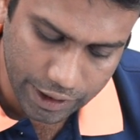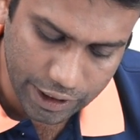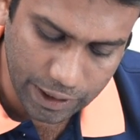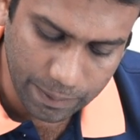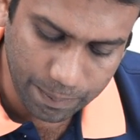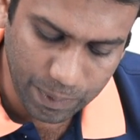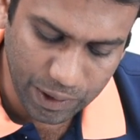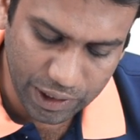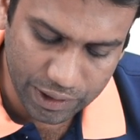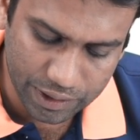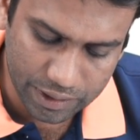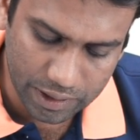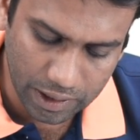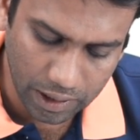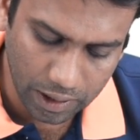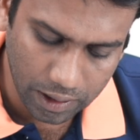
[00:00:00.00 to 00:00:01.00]
dP
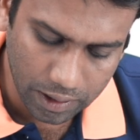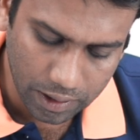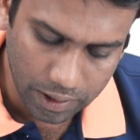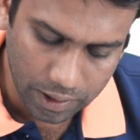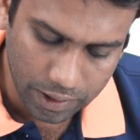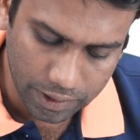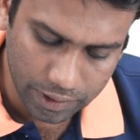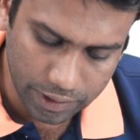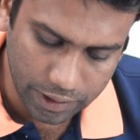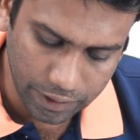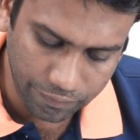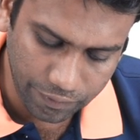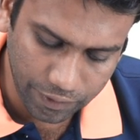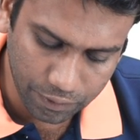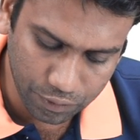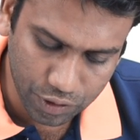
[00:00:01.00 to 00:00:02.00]
is the
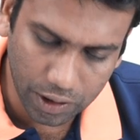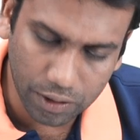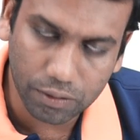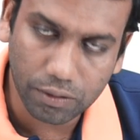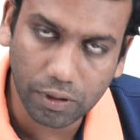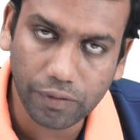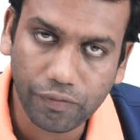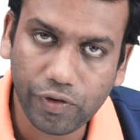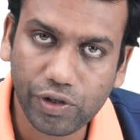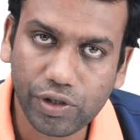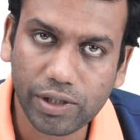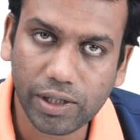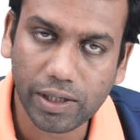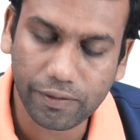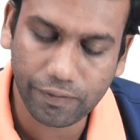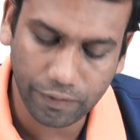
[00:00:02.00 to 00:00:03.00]
diffusion
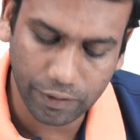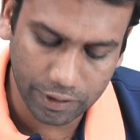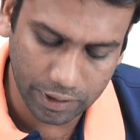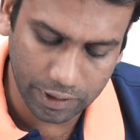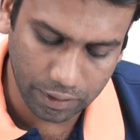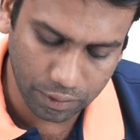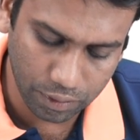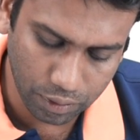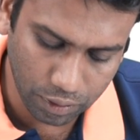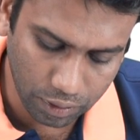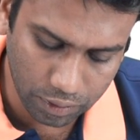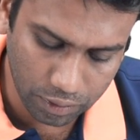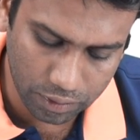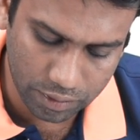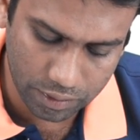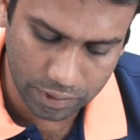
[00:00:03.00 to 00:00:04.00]
coefficient for the
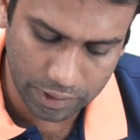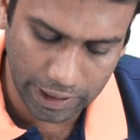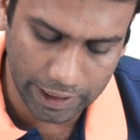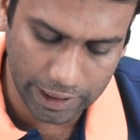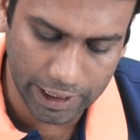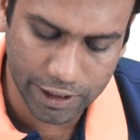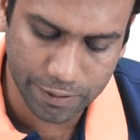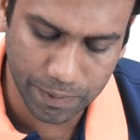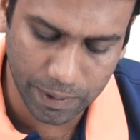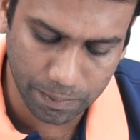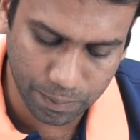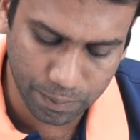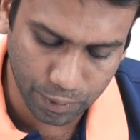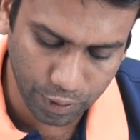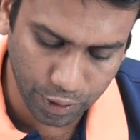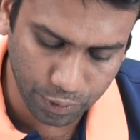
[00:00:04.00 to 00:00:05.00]
holes that has been
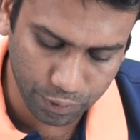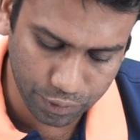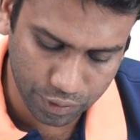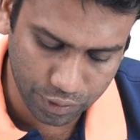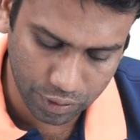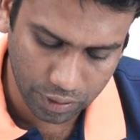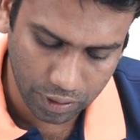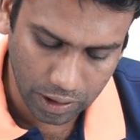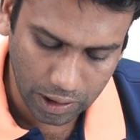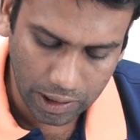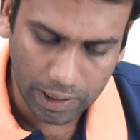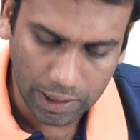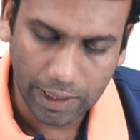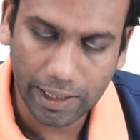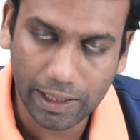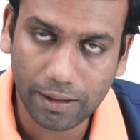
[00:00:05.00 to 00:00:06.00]
produced,
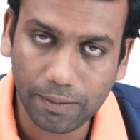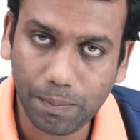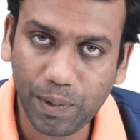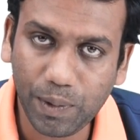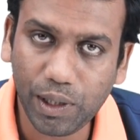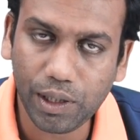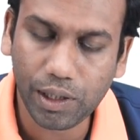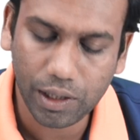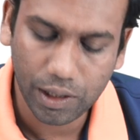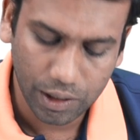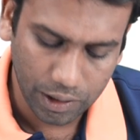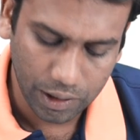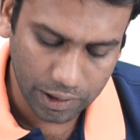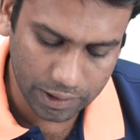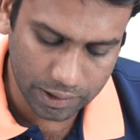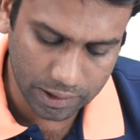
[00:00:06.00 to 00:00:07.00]
LP
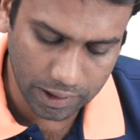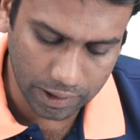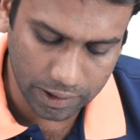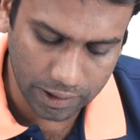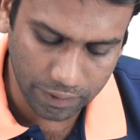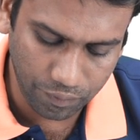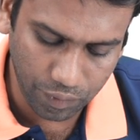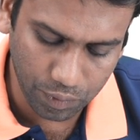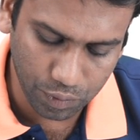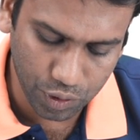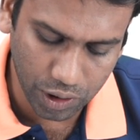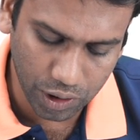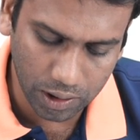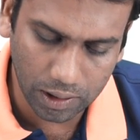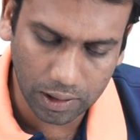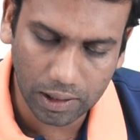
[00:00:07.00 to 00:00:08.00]
is the
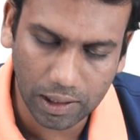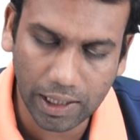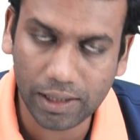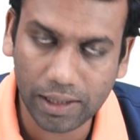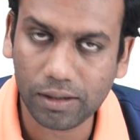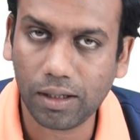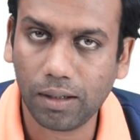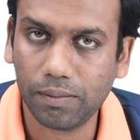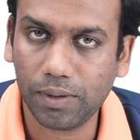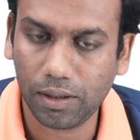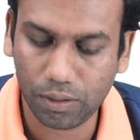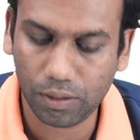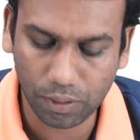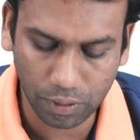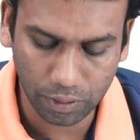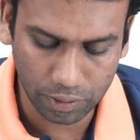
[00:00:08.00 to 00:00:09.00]
diffusion length of the
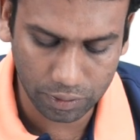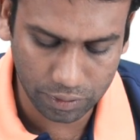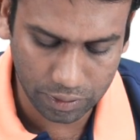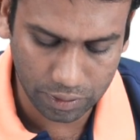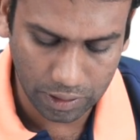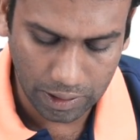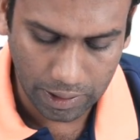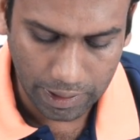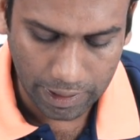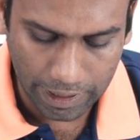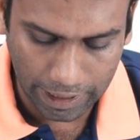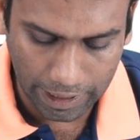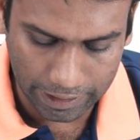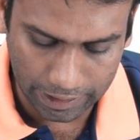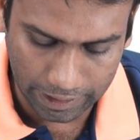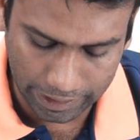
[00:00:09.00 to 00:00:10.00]
holes
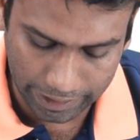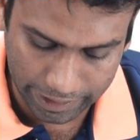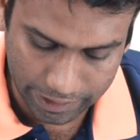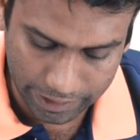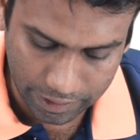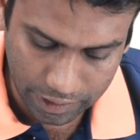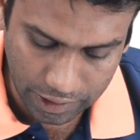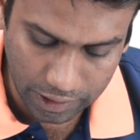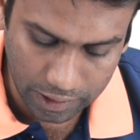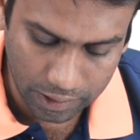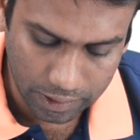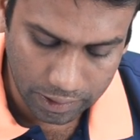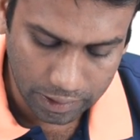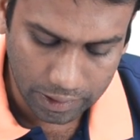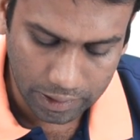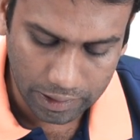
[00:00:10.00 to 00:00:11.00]
and ND
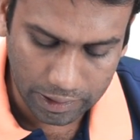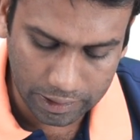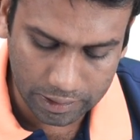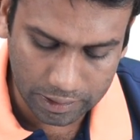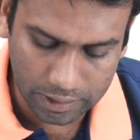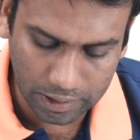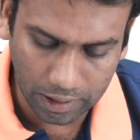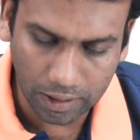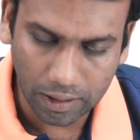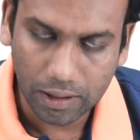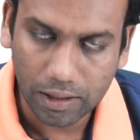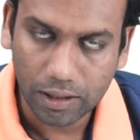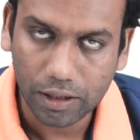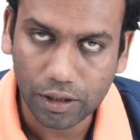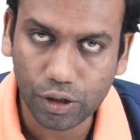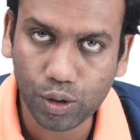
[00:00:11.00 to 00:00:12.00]
is the
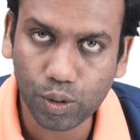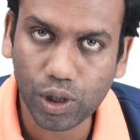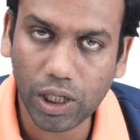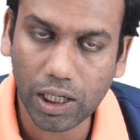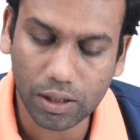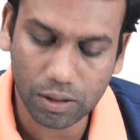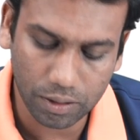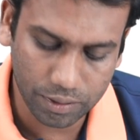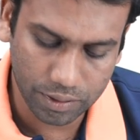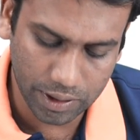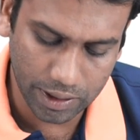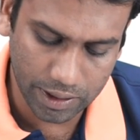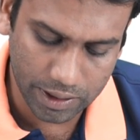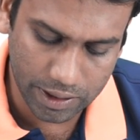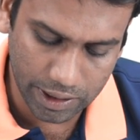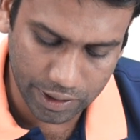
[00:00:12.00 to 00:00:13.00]
donor
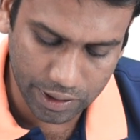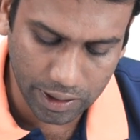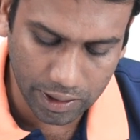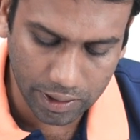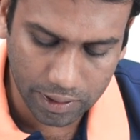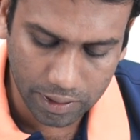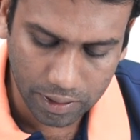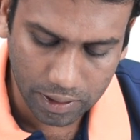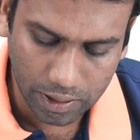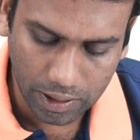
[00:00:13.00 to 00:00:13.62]
concentration